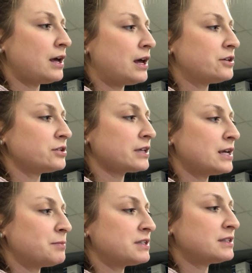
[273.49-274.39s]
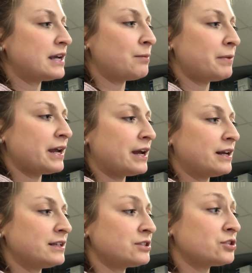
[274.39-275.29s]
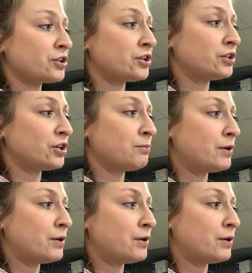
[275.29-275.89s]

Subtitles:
and just keep stamping in a circular